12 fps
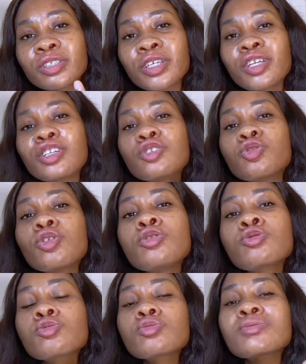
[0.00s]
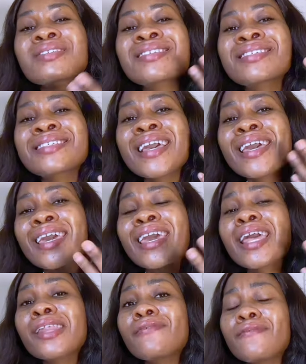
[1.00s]
skin is going to sink
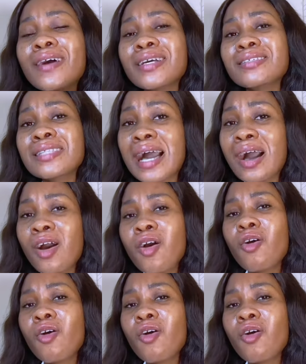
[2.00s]
in faster.